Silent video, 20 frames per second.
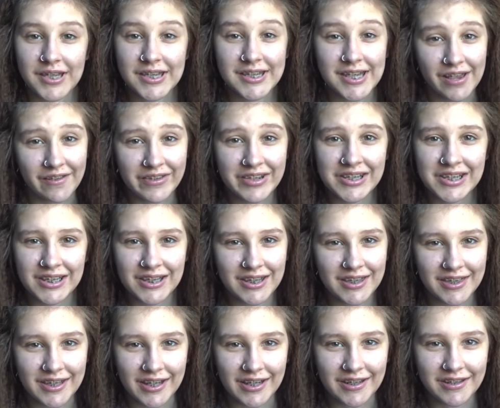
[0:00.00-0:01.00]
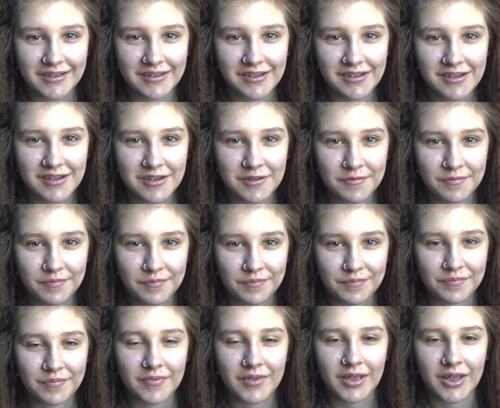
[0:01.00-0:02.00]
17 things
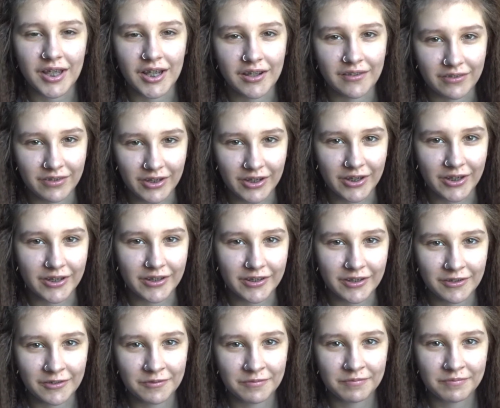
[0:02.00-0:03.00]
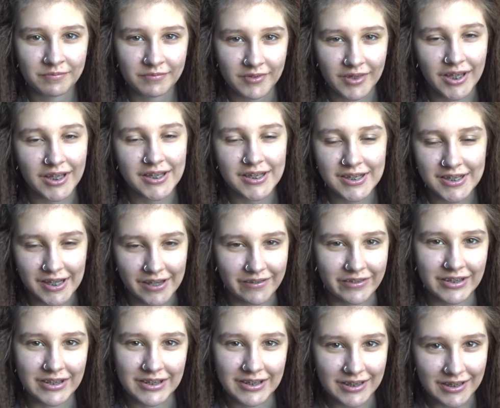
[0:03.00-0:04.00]
I've learned at
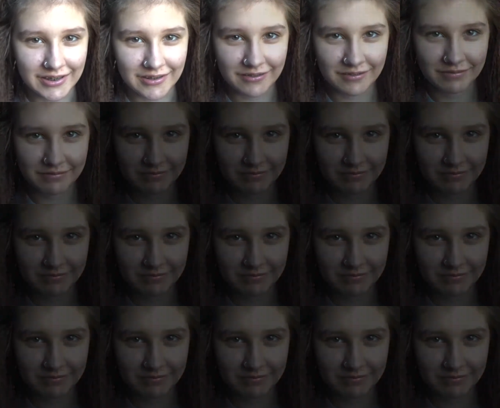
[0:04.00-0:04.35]
17.